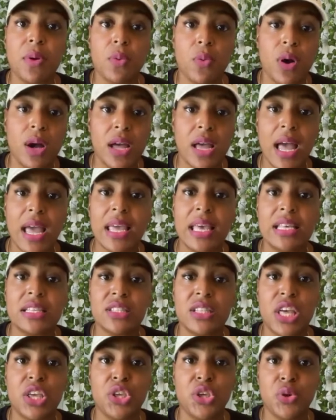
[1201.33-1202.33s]
one is
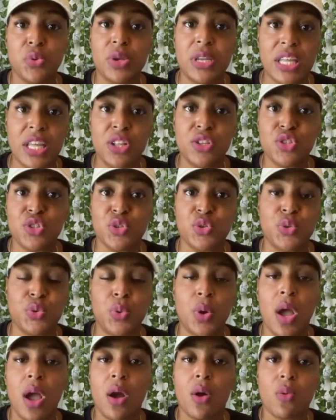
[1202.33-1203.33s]
that you need
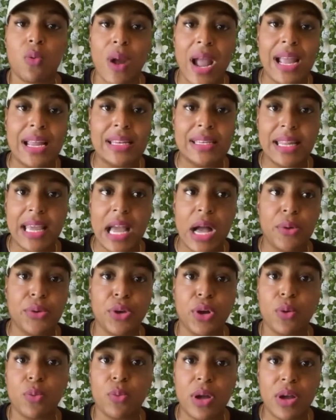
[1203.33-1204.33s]
to write down
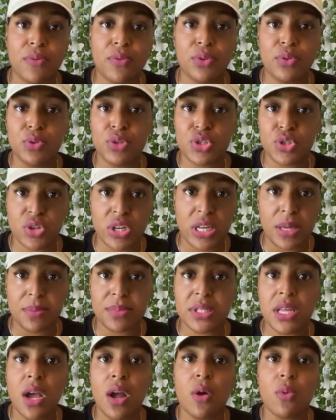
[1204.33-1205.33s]
your revenue
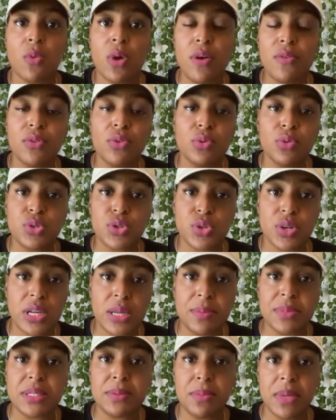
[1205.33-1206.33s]
streams. Revenue
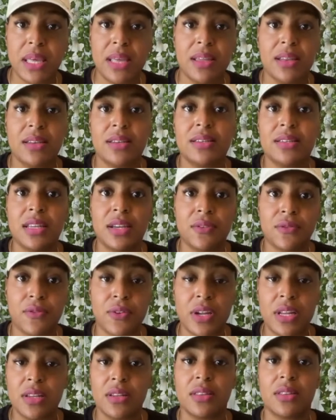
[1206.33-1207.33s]
streams mean
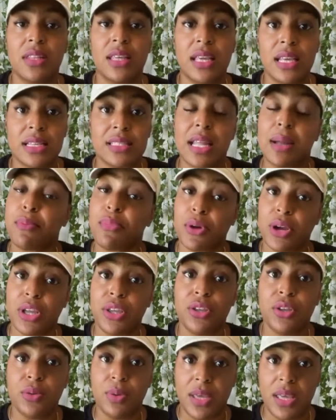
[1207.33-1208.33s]
different things that
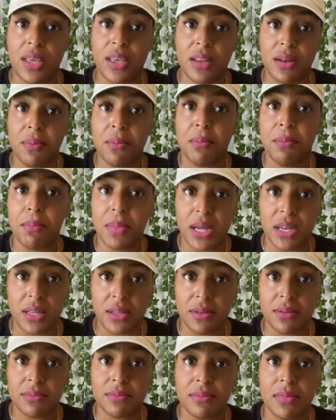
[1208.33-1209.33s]
bring you in
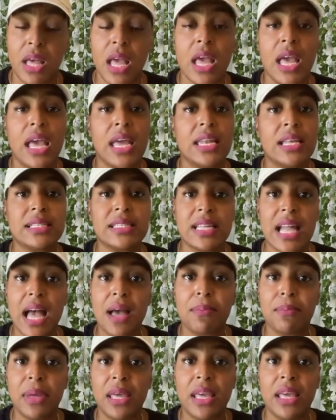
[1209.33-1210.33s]
money. It does
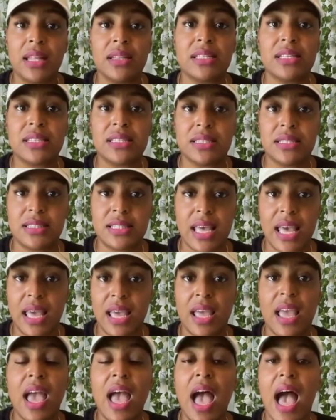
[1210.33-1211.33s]
not mean to
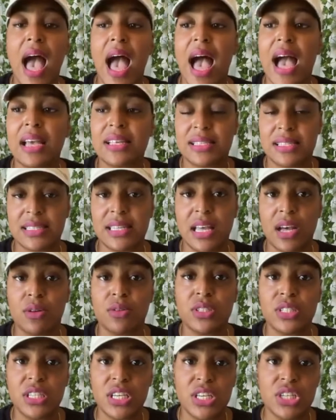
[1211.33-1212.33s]
say I
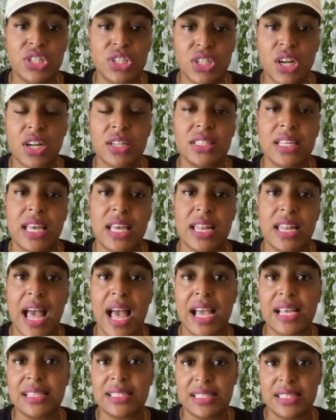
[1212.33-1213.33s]
sell t-shirts and
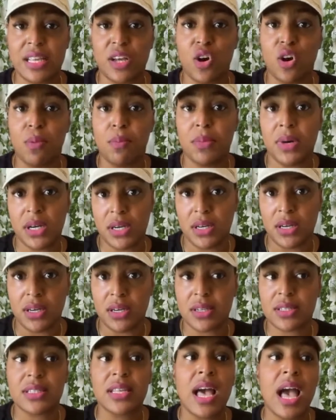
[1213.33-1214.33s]
I sell
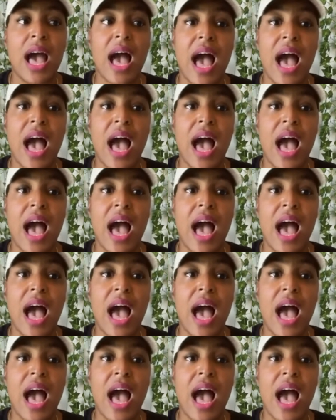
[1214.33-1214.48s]
mugs.